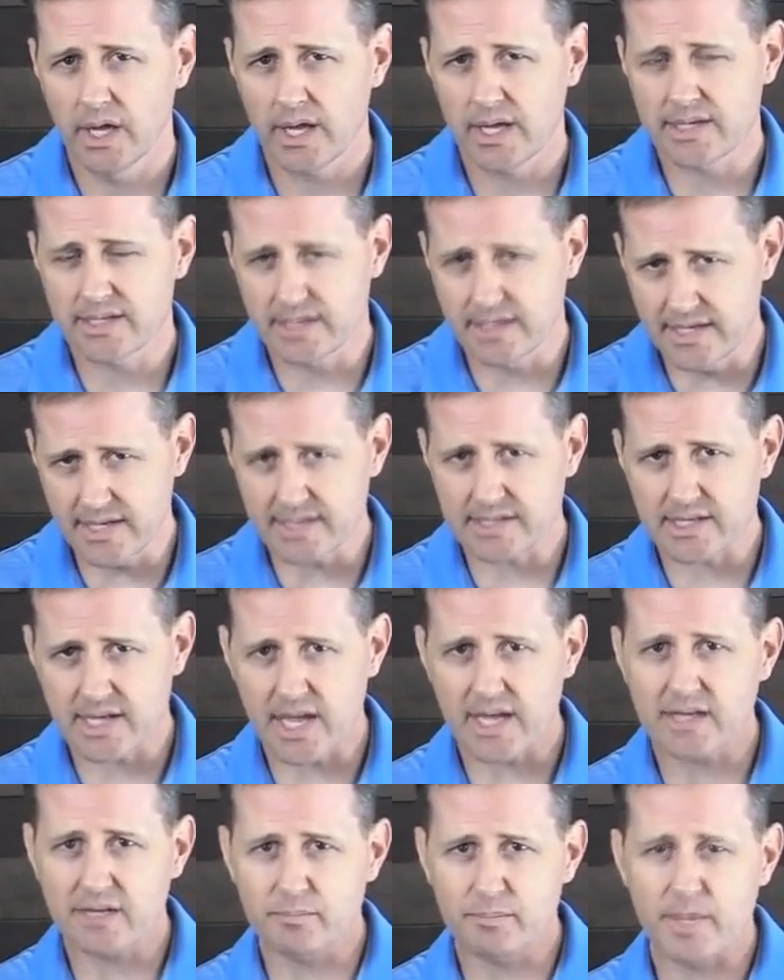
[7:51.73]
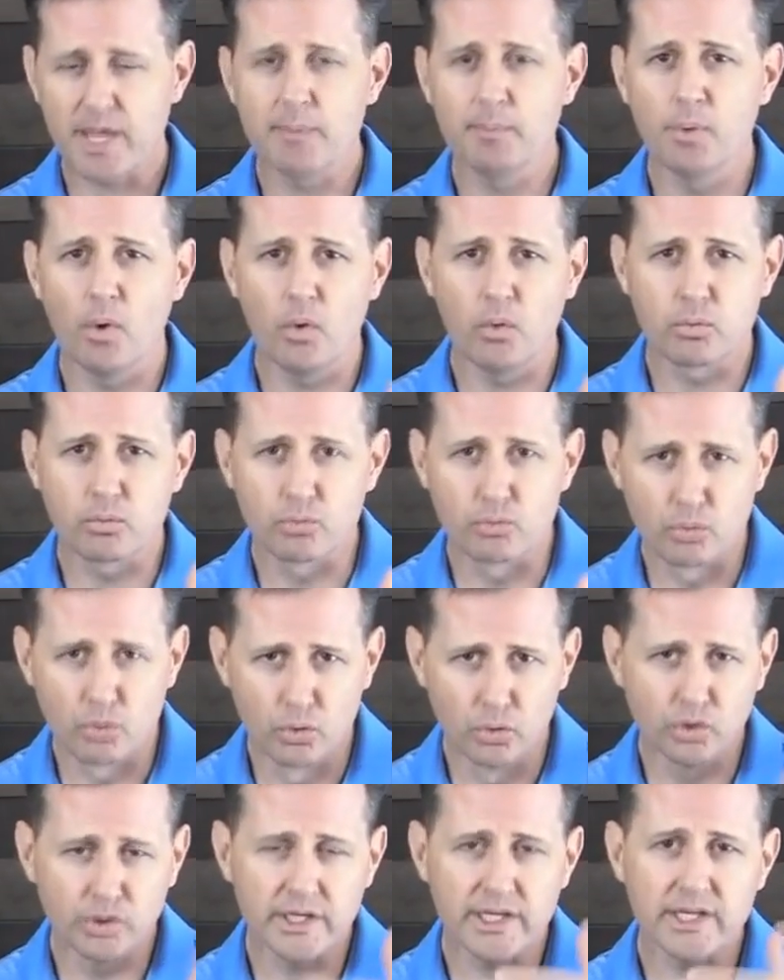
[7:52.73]
Is this kind of people
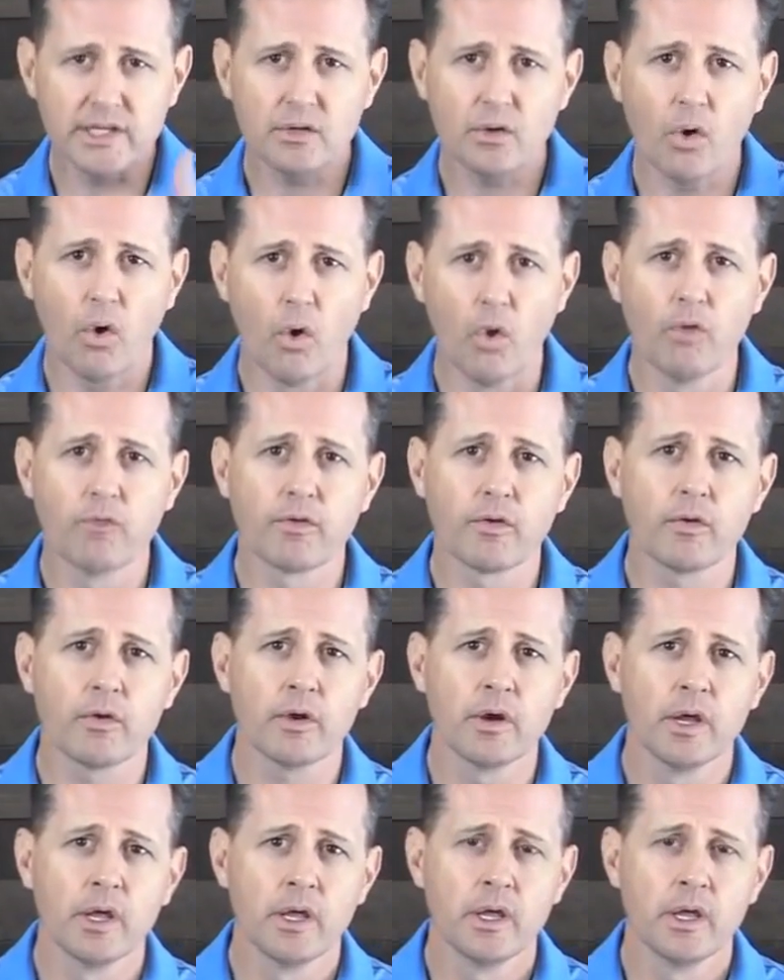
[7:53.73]
ruling over